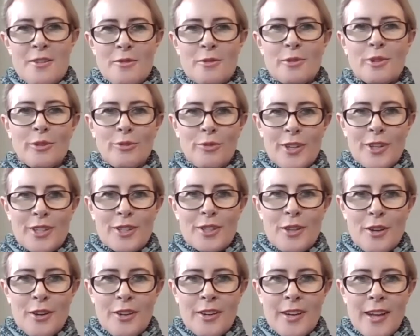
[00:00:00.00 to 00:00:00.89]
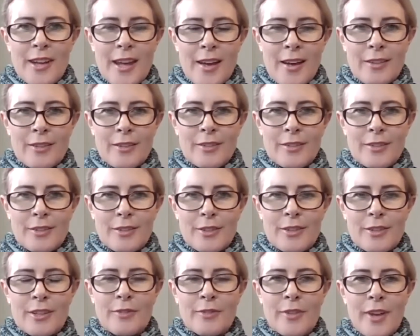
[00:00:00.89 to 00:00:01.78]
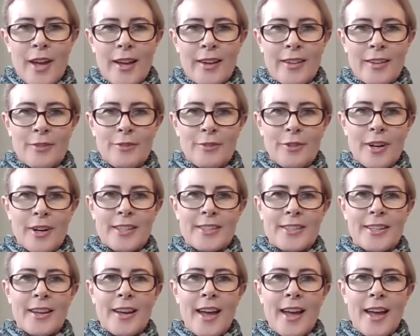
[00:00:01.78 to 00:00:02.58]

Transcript: Well, if we turn now to Nevada, Frazer,